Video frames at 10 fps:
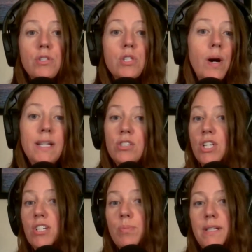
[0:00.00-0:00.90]
So I didn't
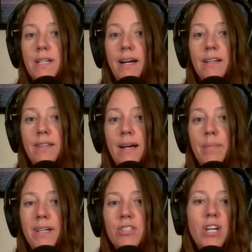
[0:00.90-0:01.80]
change my diet that much.